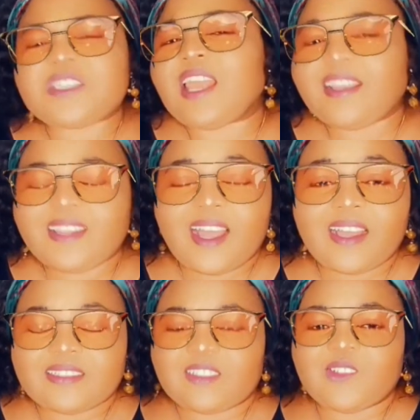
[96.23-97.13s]
like
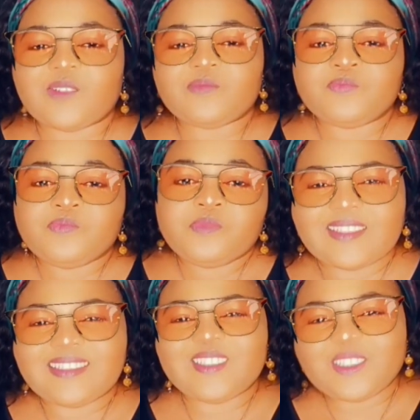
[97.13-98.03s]
that, you know.
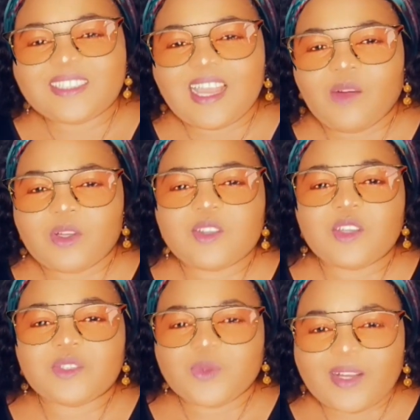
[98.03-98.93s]
On Tuesday, I was
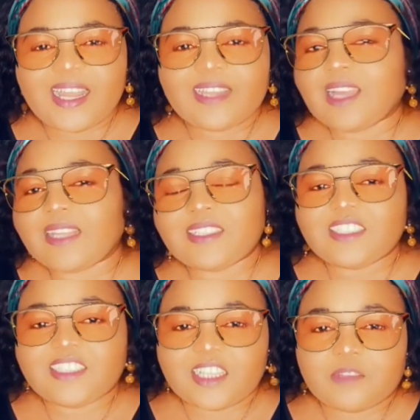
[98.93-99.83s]
going to work. I
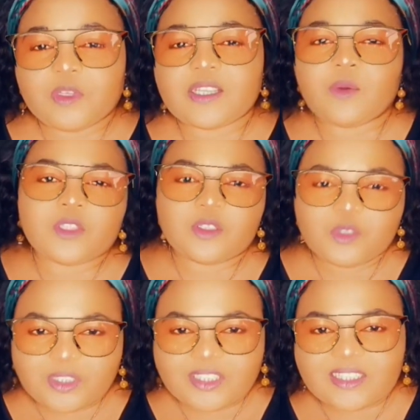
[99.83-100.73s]
didn't check because I was
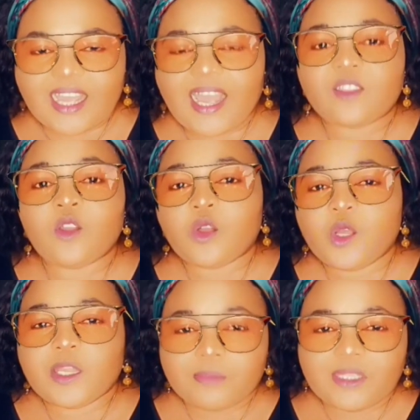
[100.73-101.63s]
on duty. I had not
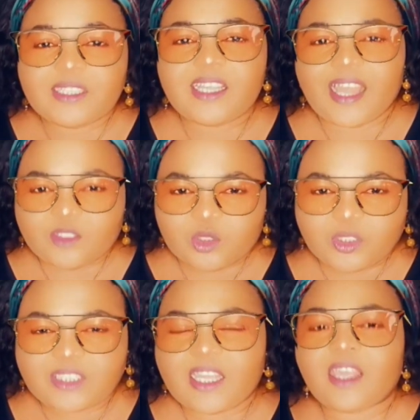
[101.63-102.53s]
gone on Monday and
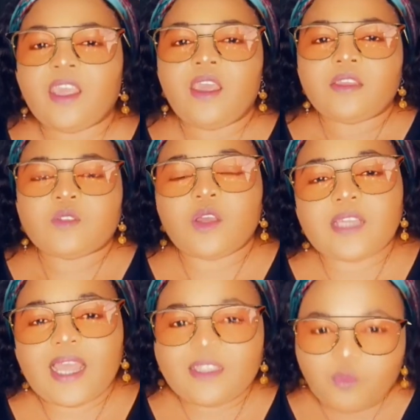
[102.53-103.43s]
Tuesday. So
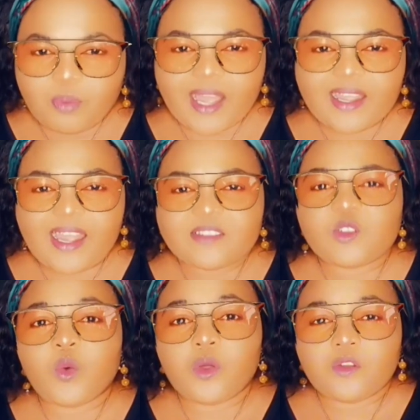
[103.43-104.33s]
at the park, I
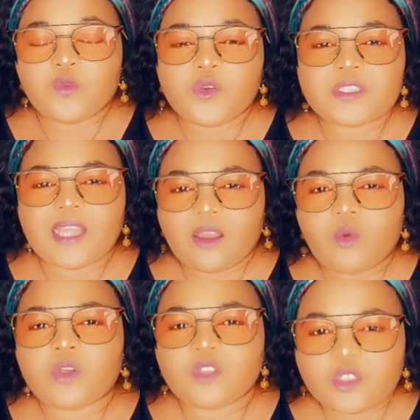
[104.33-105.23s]
saw one of us
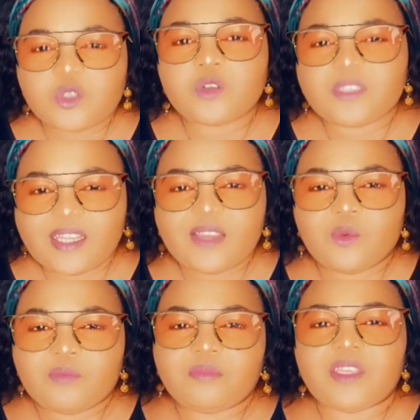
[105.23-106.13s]
that was also there
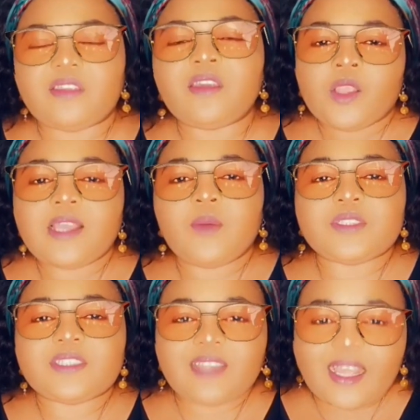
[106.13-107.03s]
with me. So I
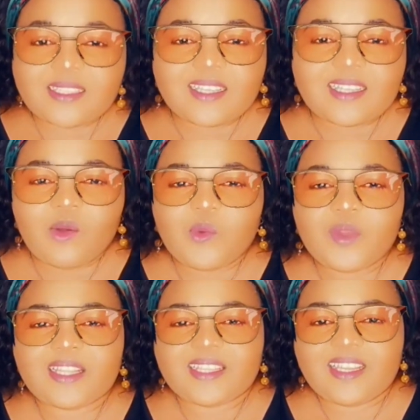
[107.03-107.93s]
was asking that one
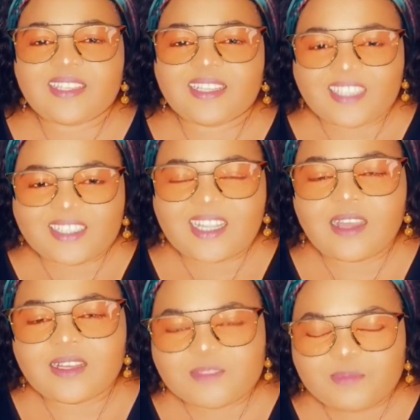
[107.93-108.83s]
whether they later changed
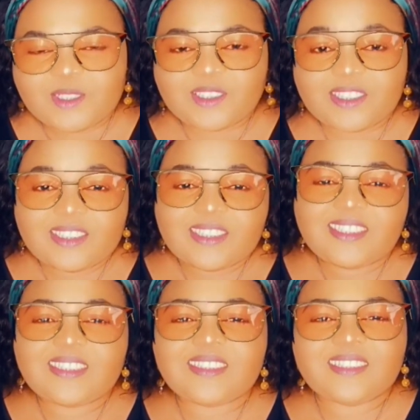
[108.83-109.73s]
that hospital.
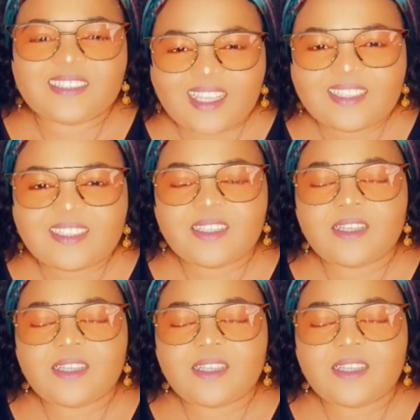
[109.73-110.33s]
She said